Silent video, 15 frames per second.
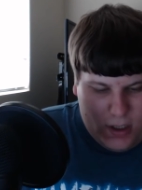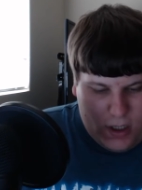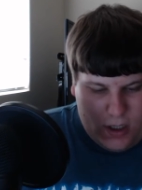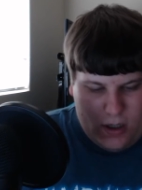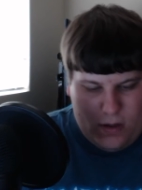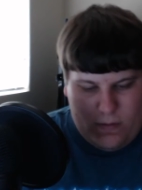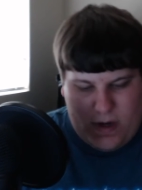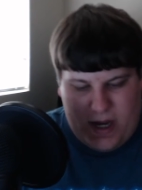
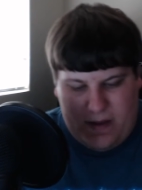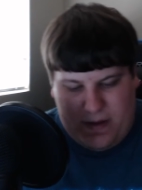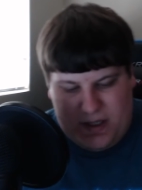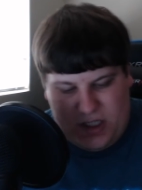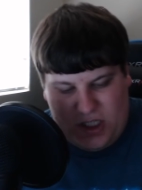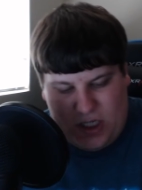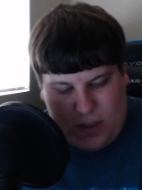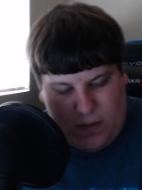All right,
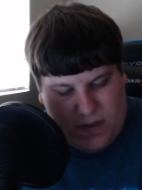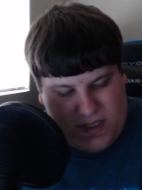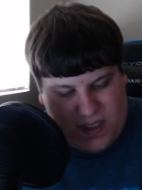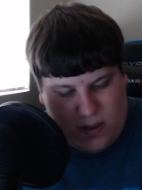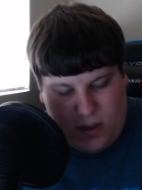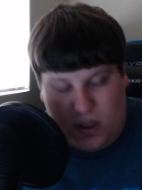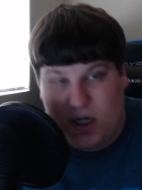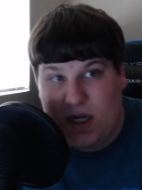let's check what's
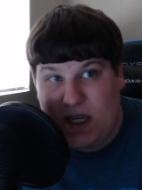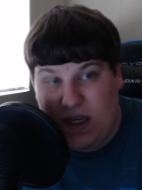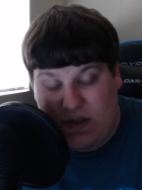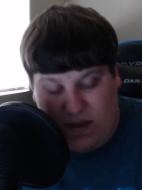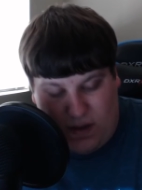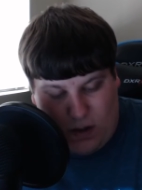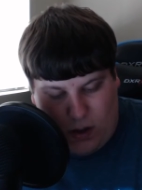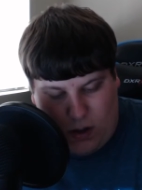underneath
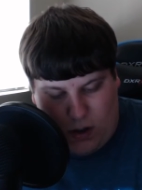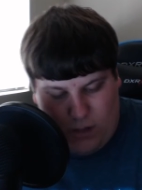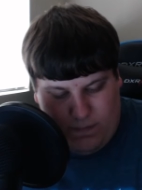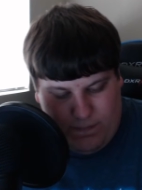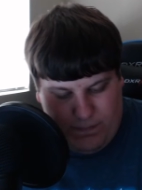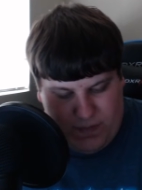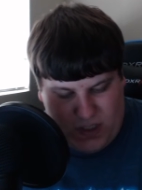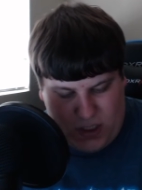it all.
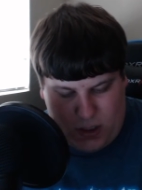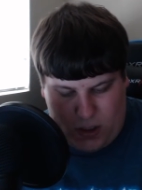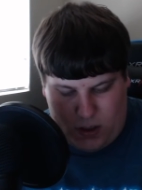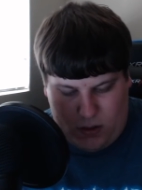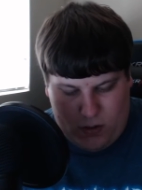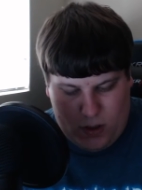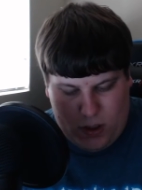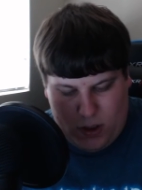
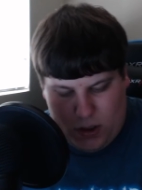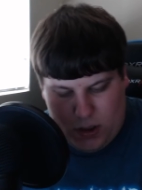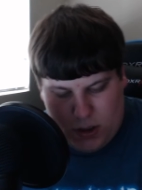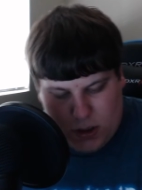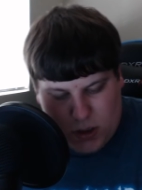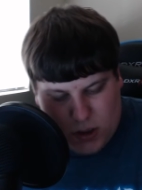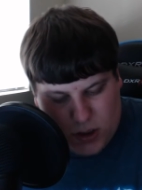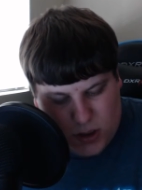So
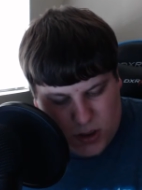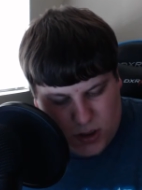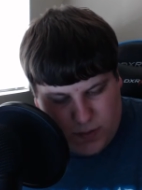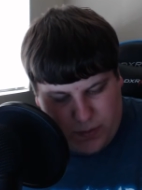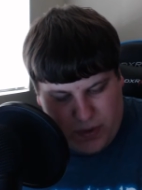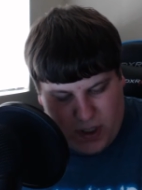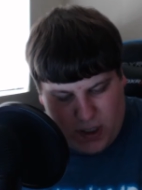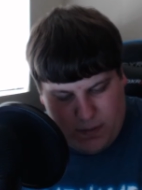you
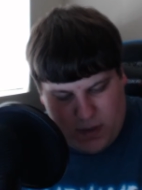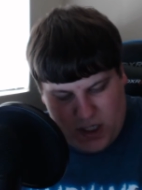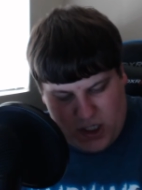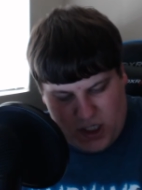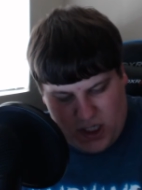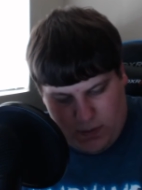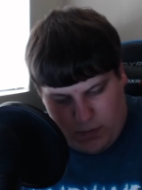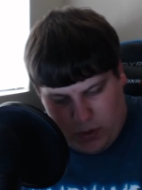pretty
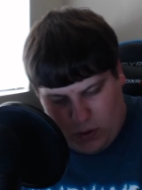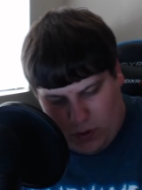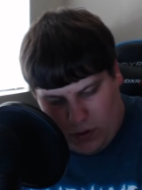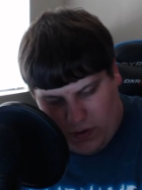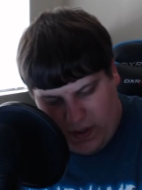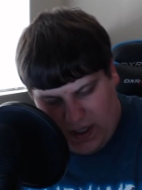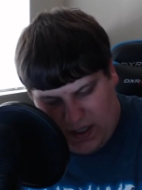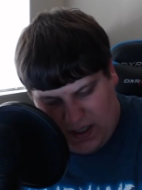much can pull
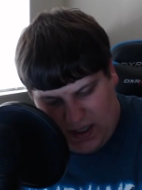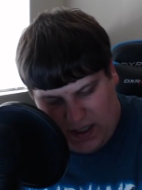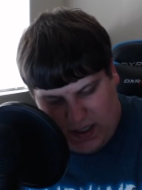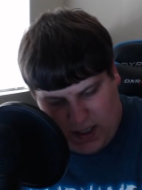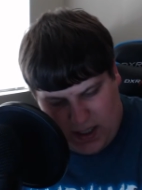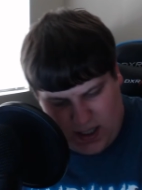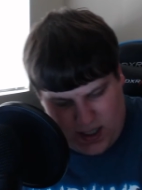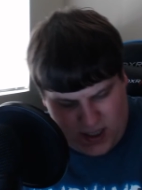this
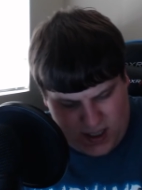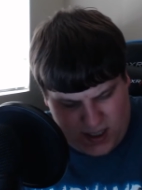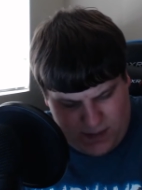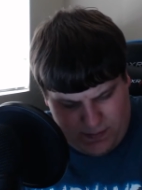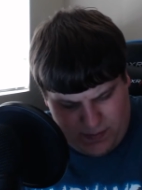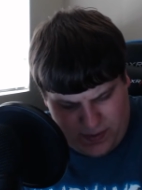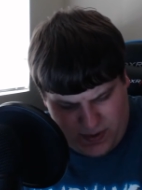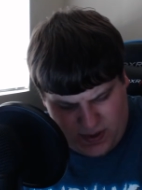up
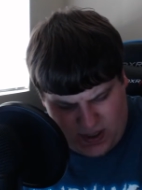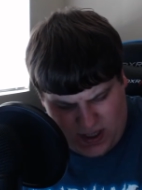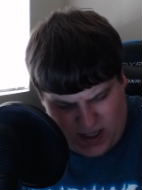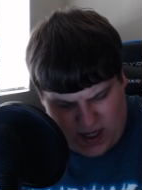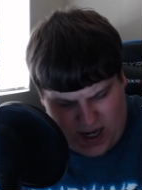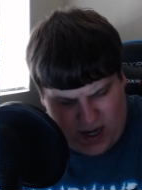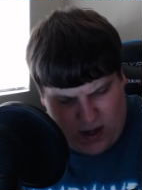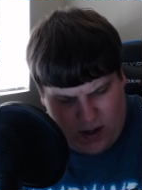and
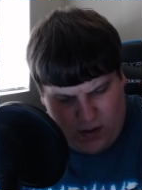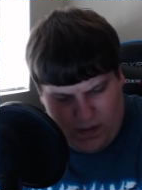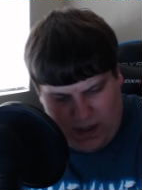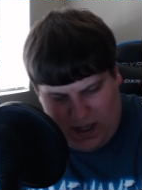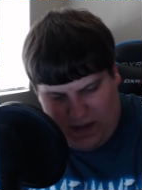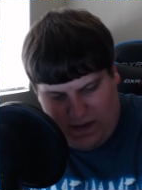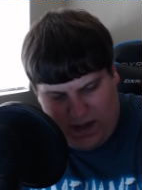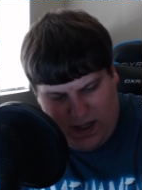out
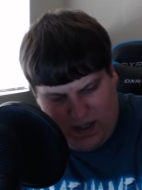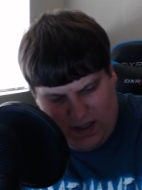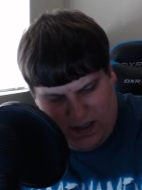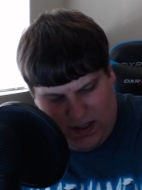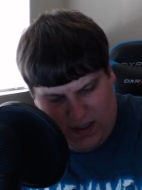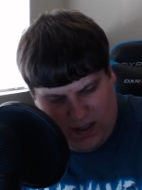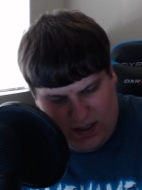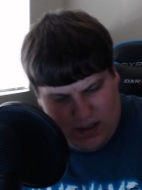like
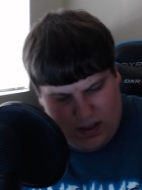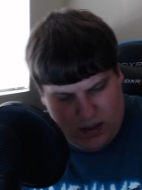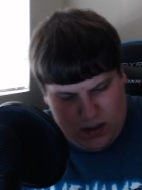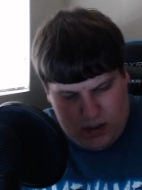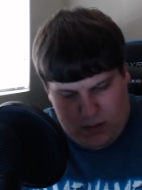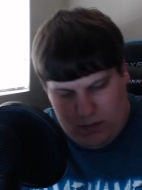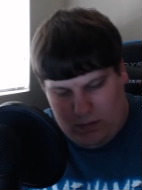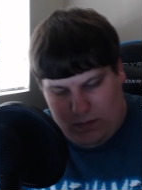this.
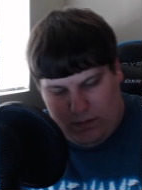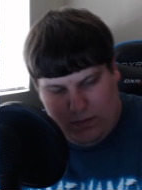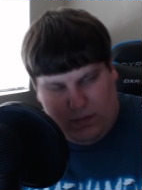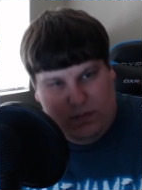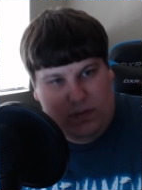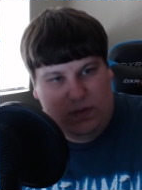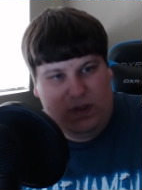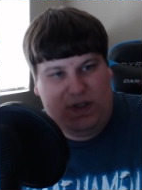
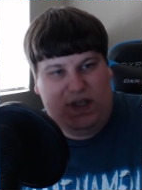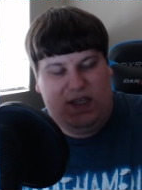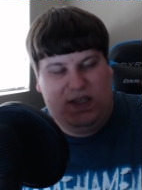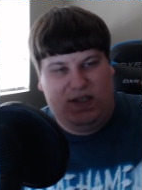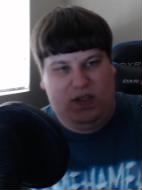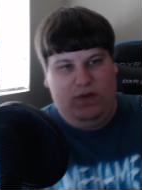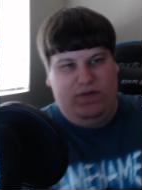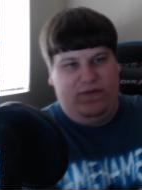With these
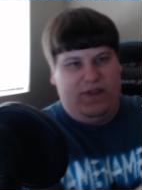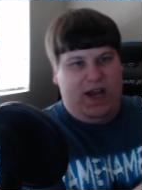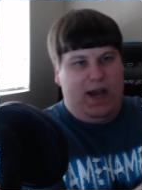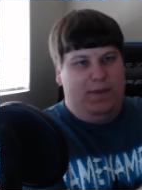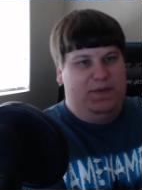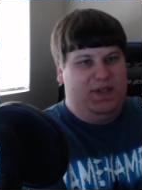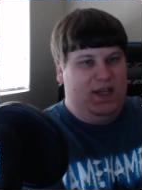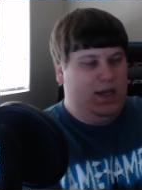two
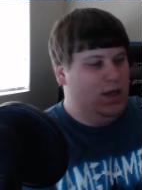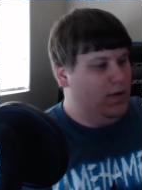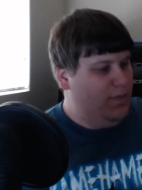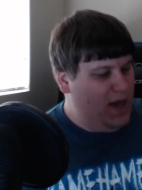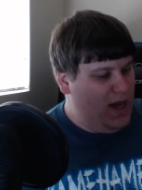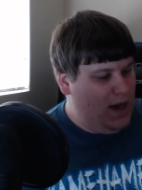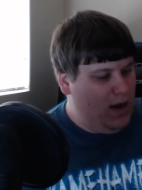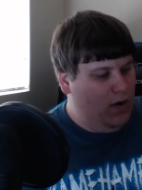flaps, they come
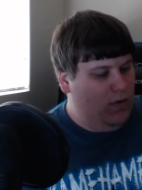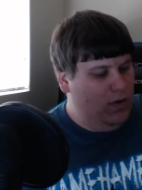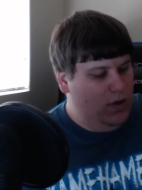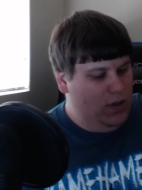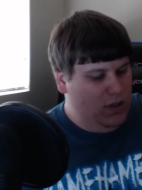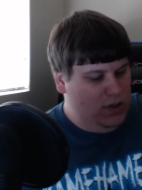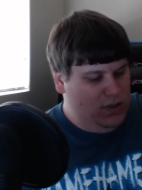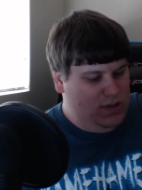out.
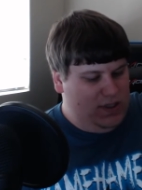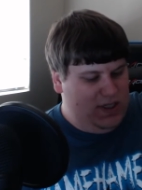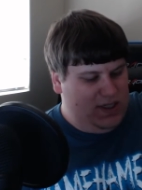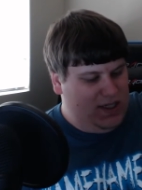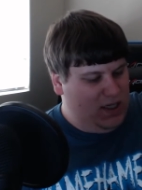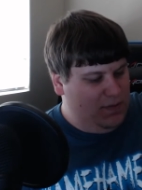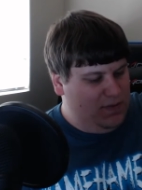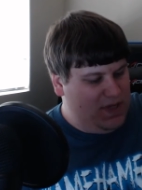This
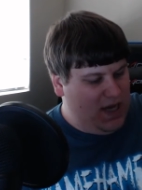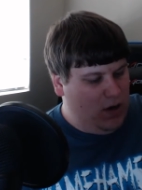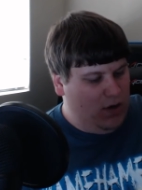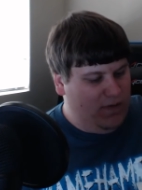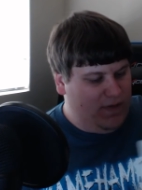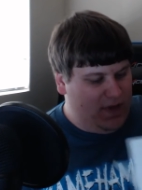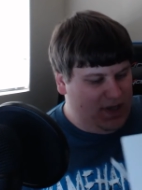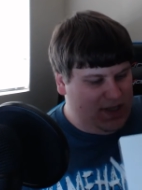comes out
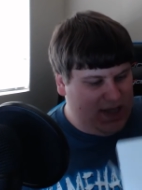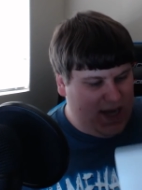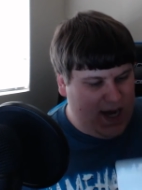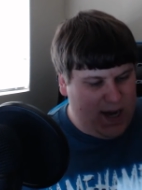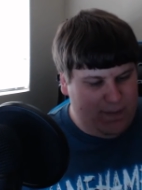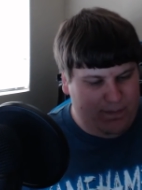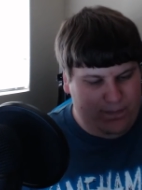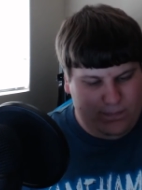over the
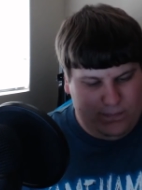top.